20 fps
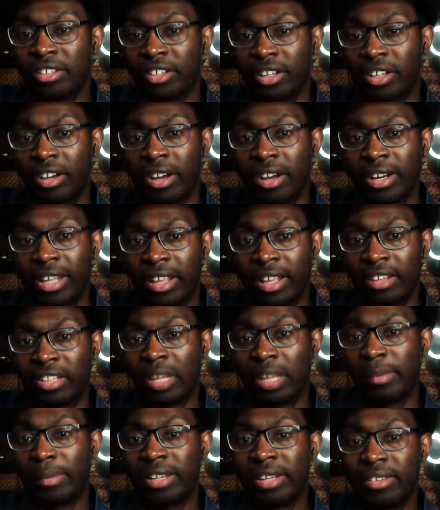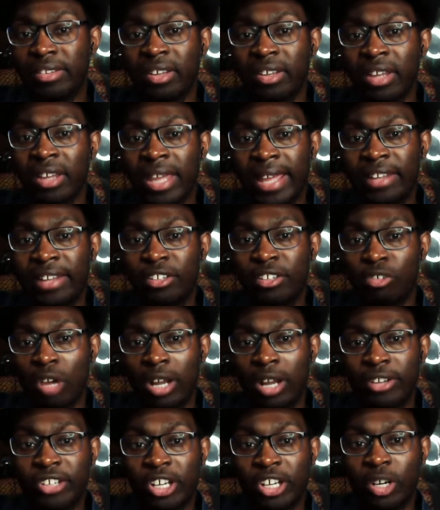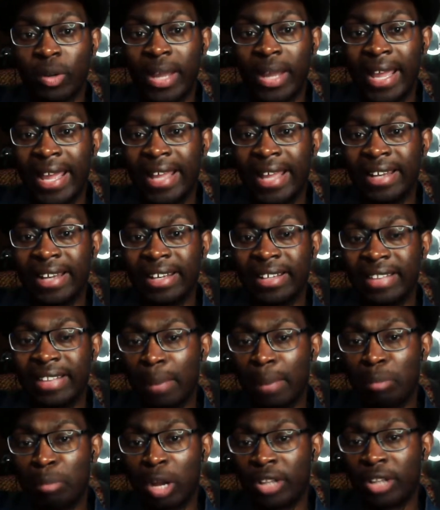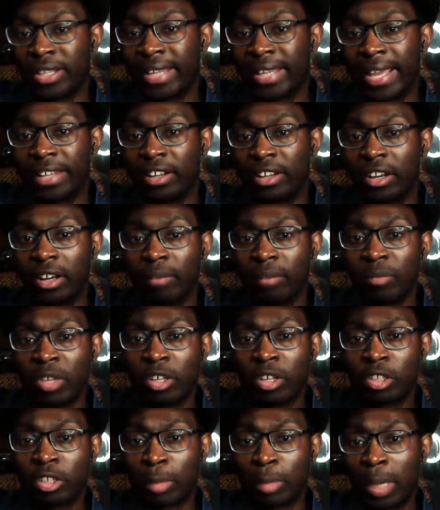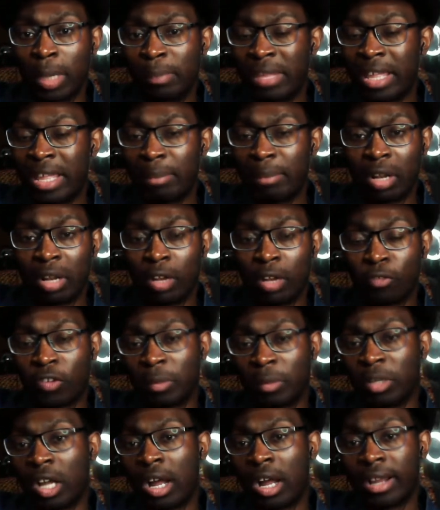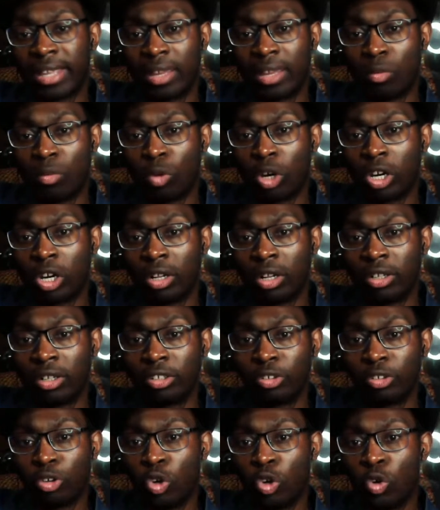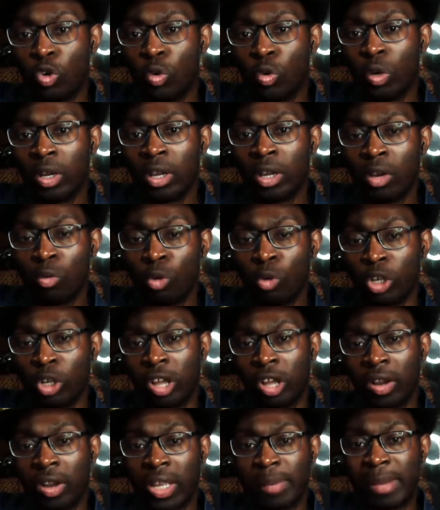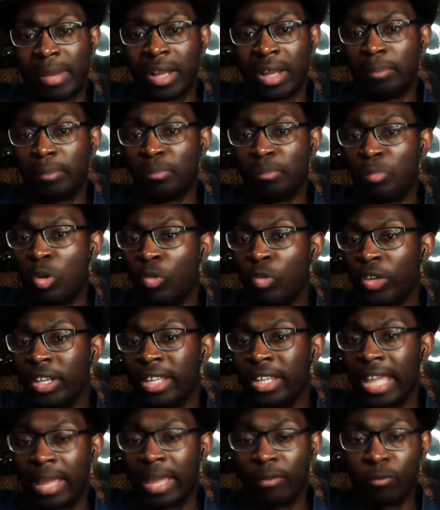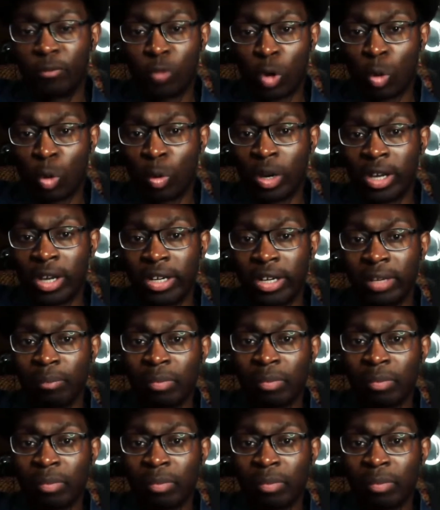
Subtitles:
here, the Carnegie Summit in Toronto, and that brought together so many people from the hockey world who were talking about moving the game forward.